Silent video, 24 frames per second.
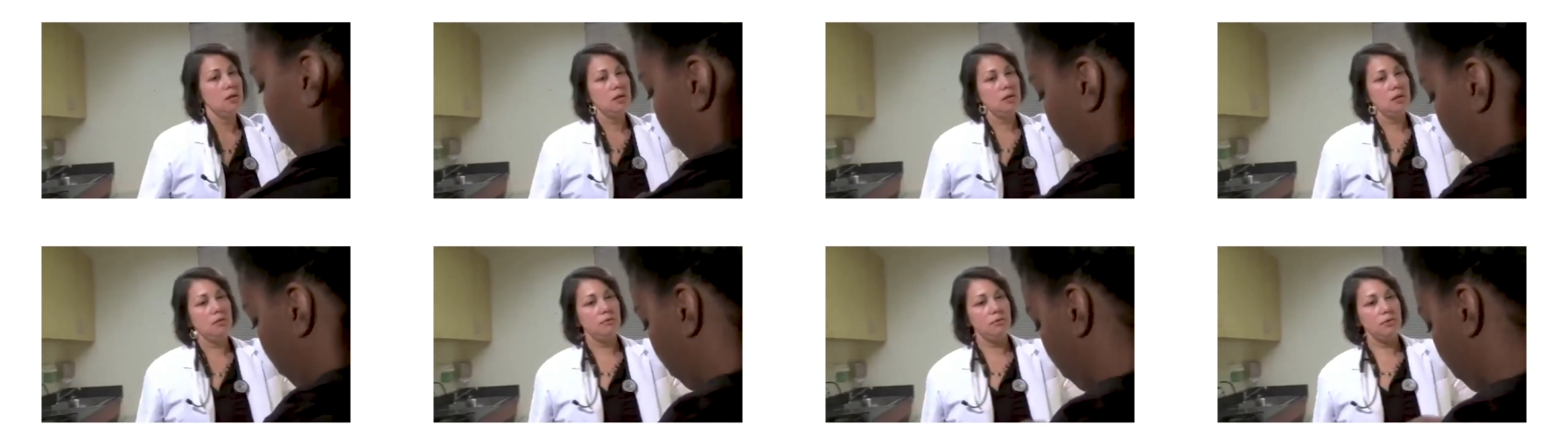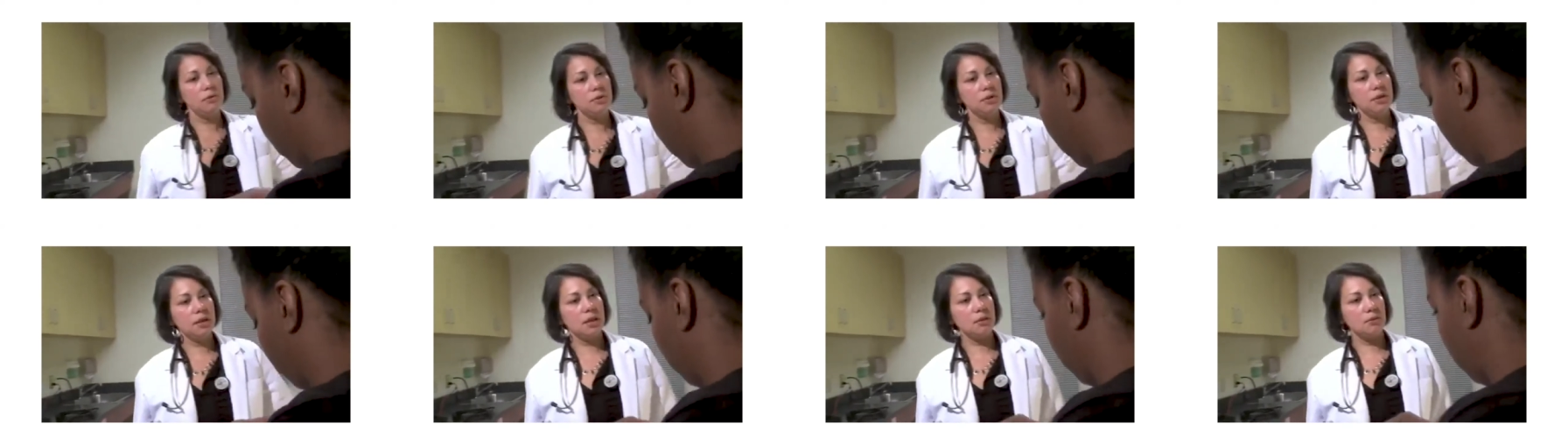The
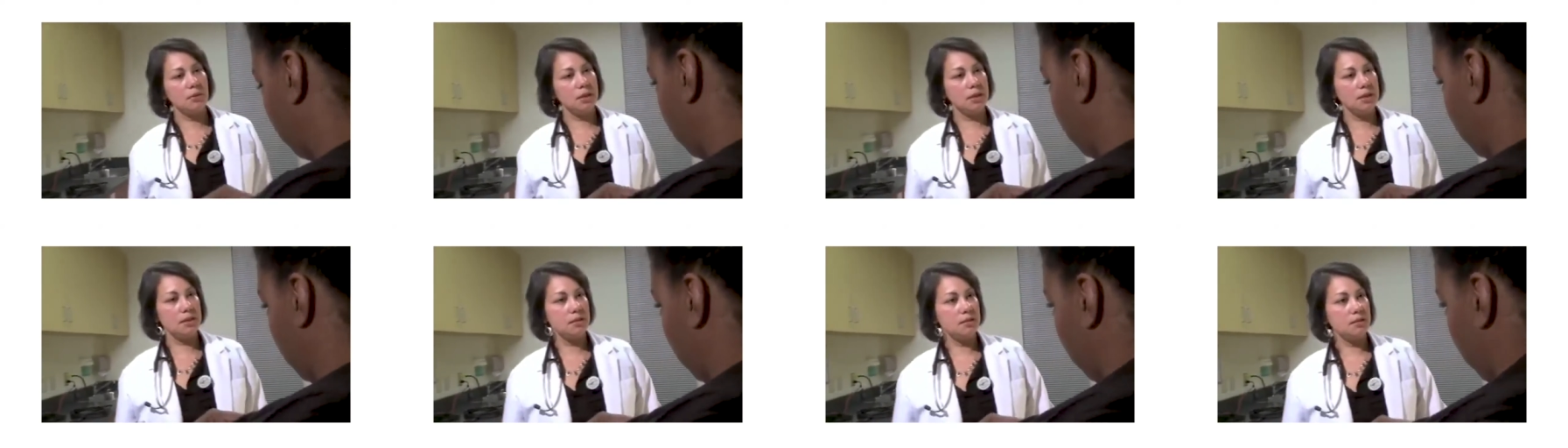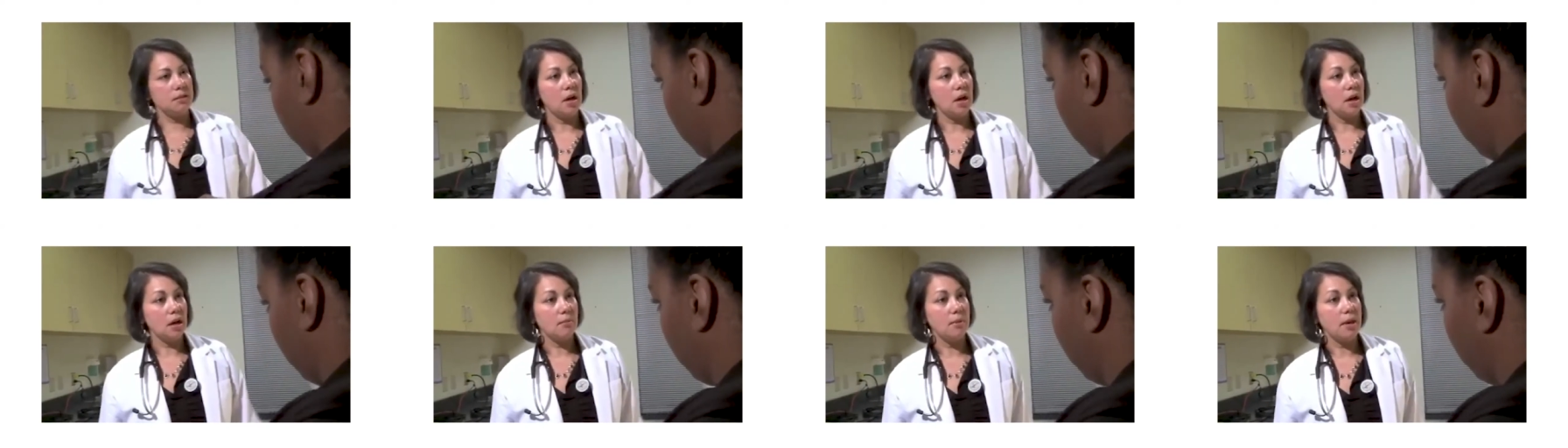first thing we need to
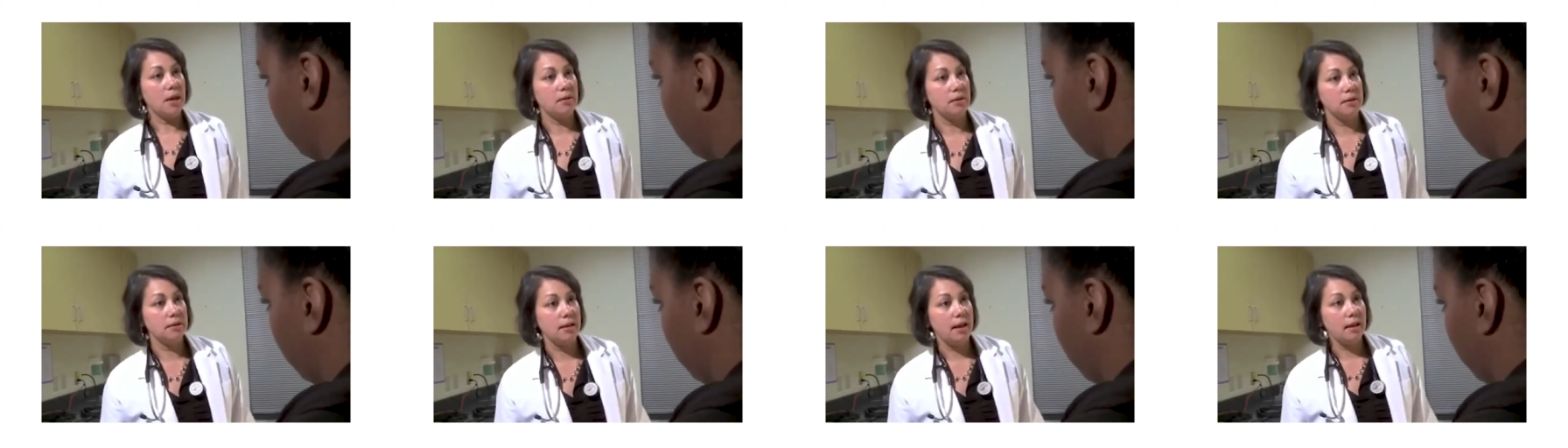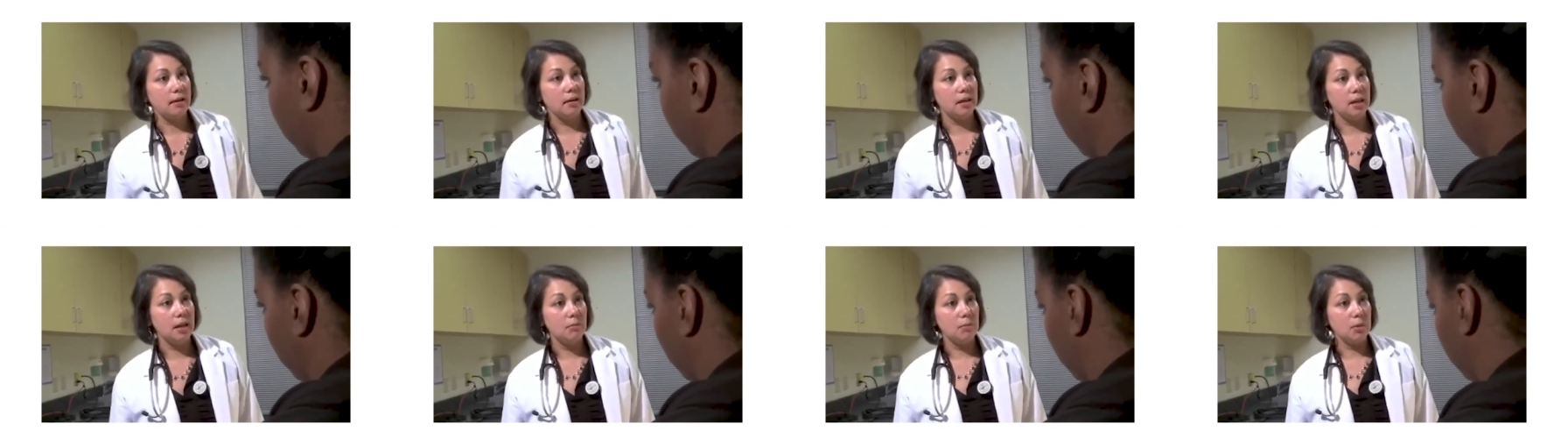talk about is how
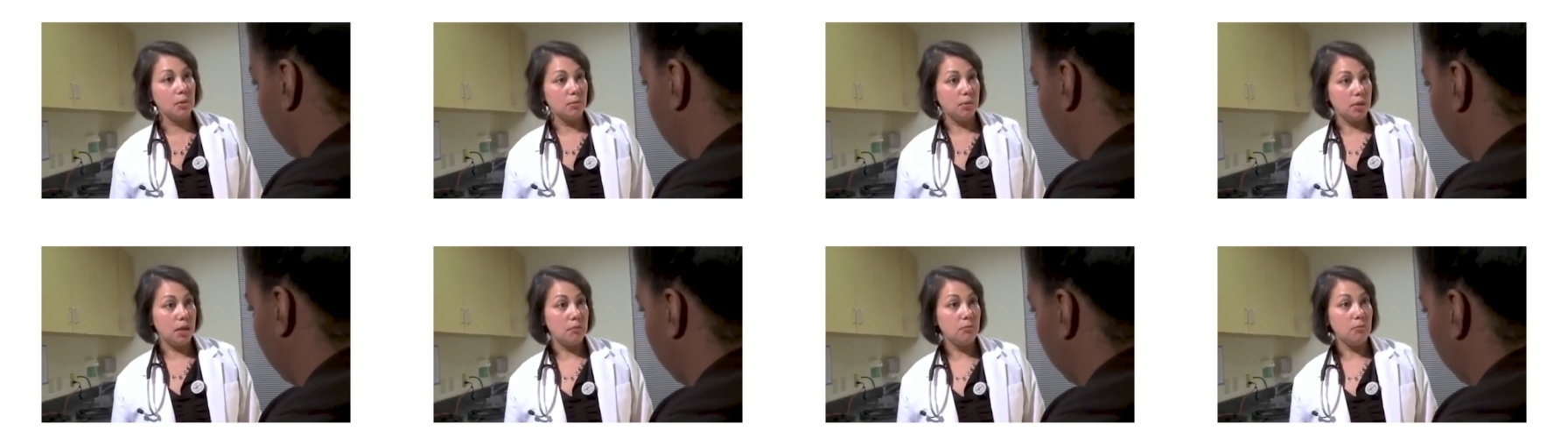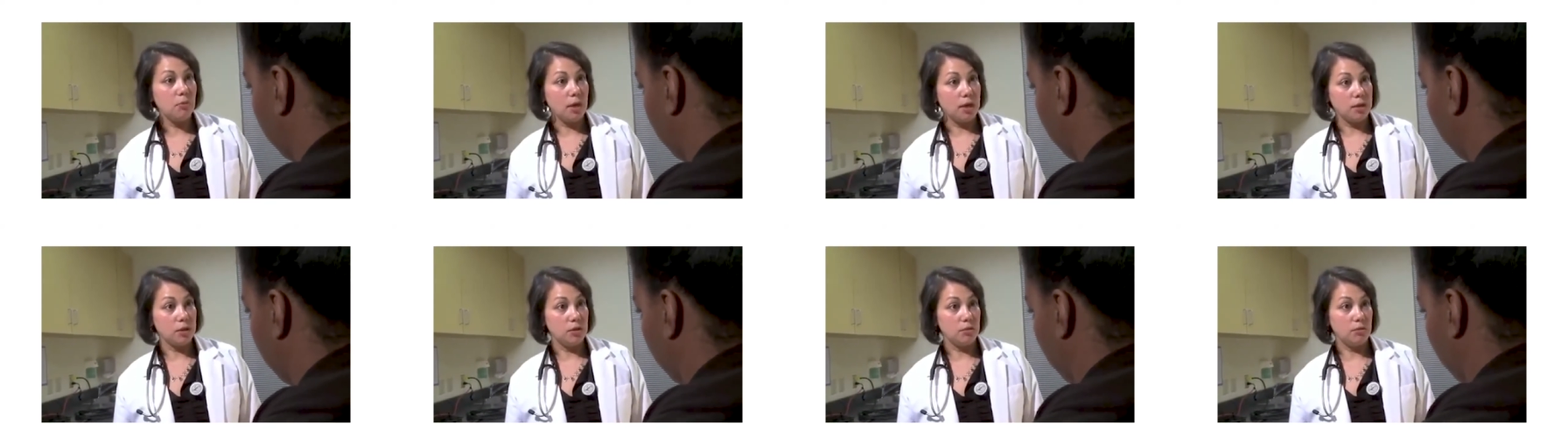to keep your blood
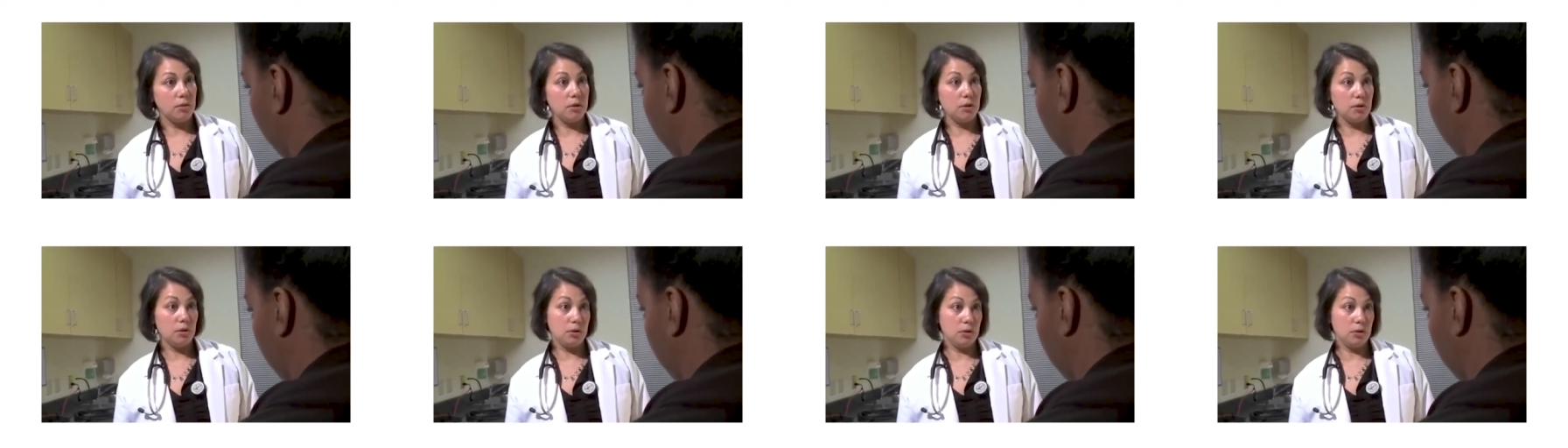pressure under